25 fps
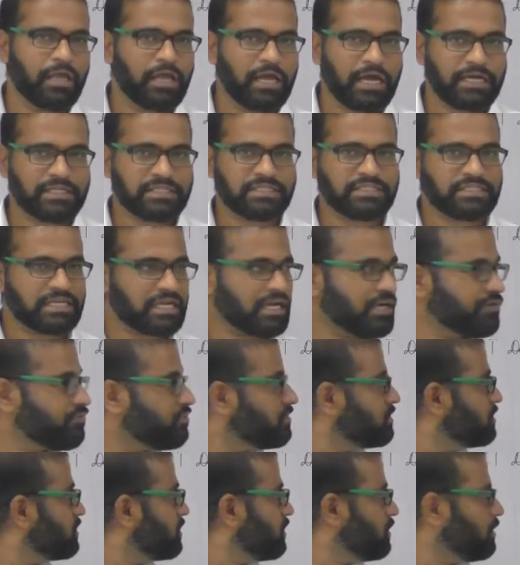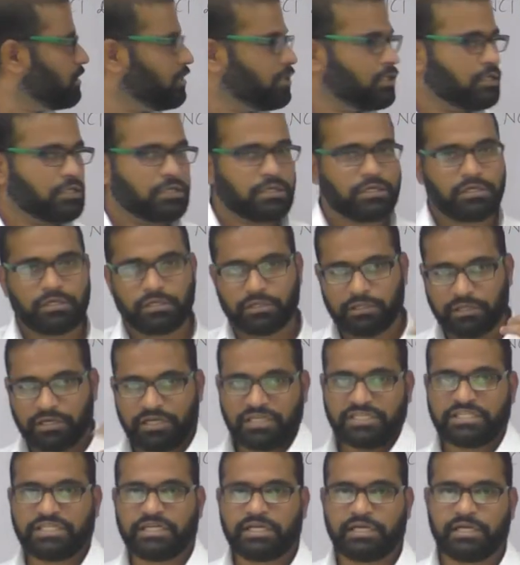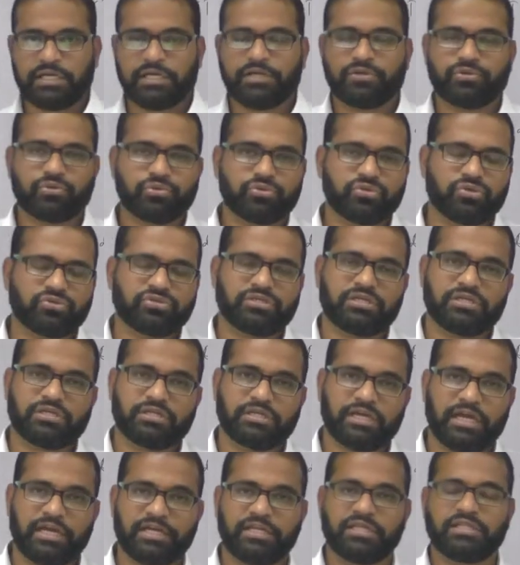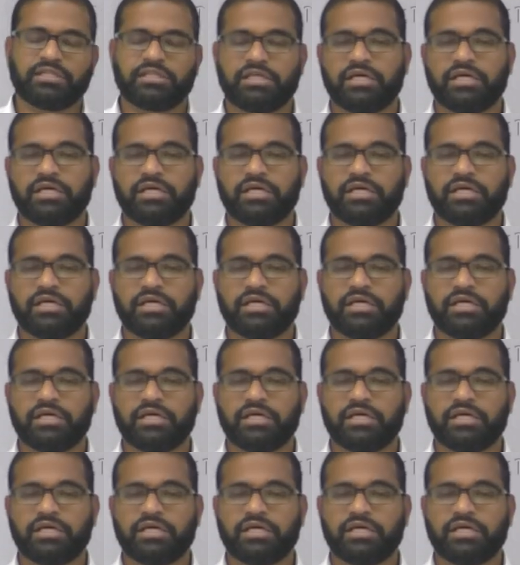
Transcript: And the second one, see, uh, recently in 2018,